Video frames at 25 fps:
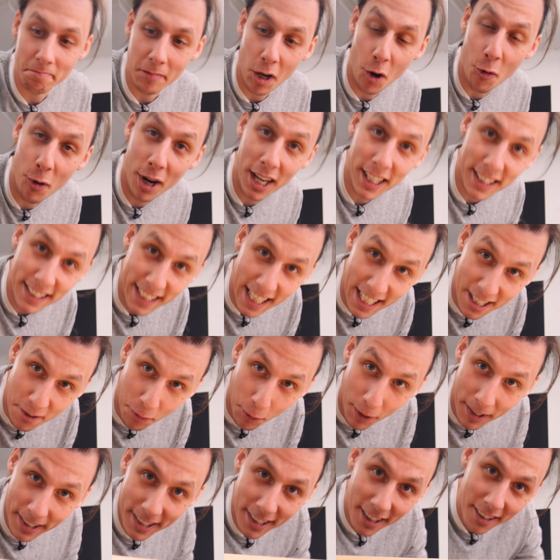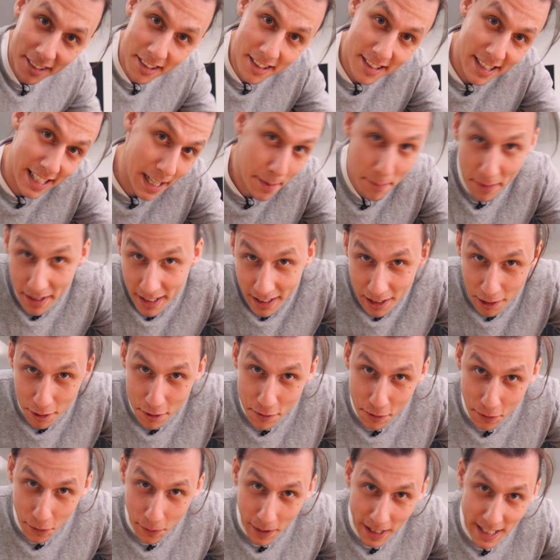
All right, that's one done. Same thing goes for the